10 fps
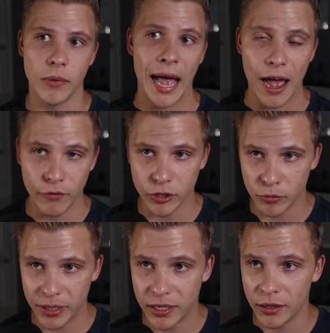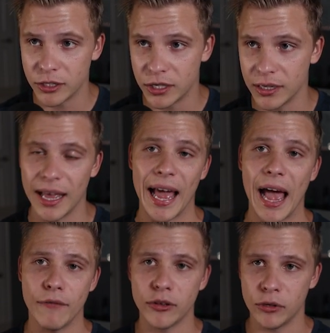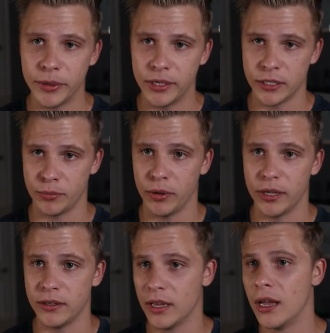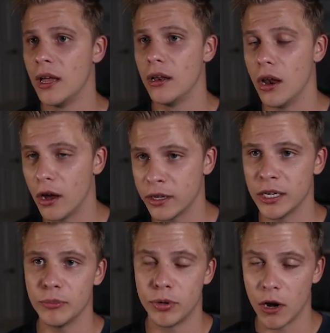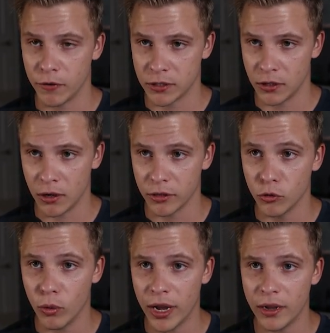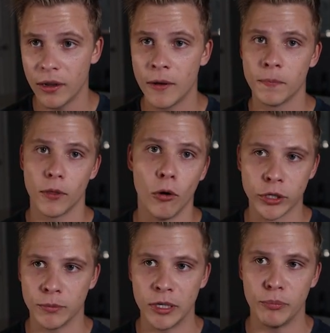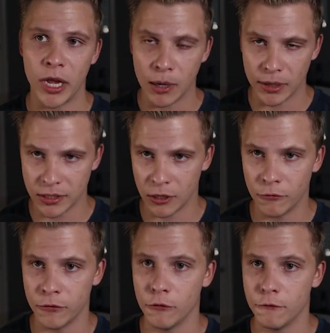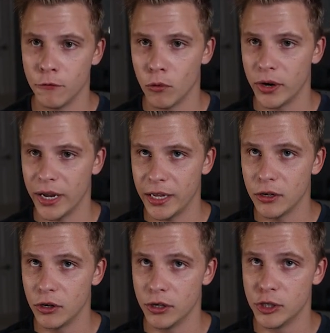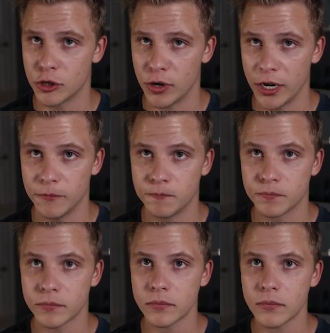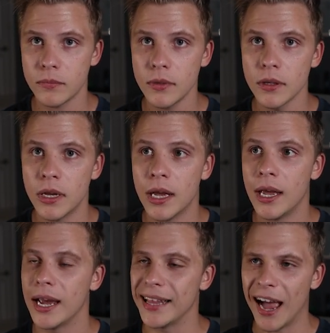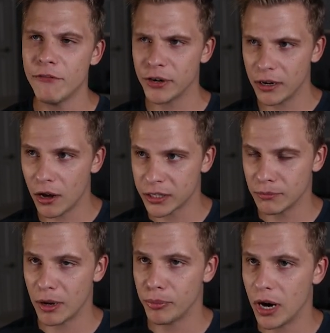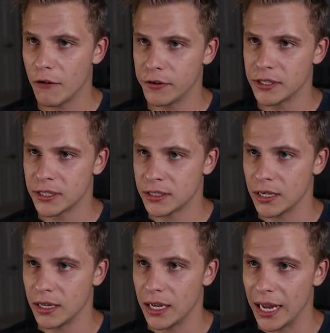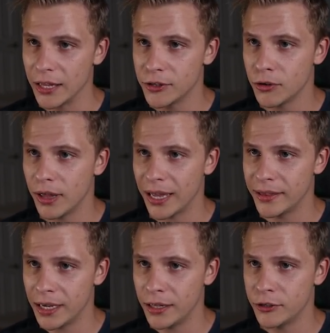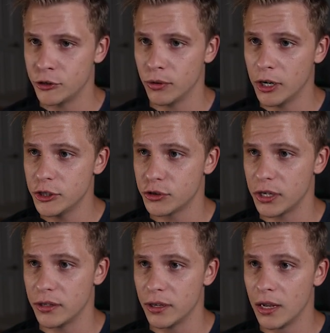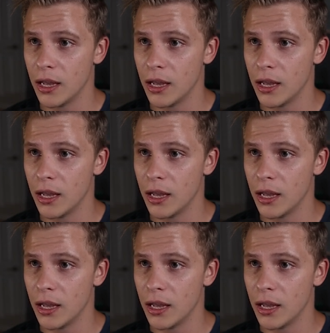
Having to be diligent, having to be disciplined, locking in profits along the way, ultimately paying myself for a good trade. And after I locked in my profits into that daily 200,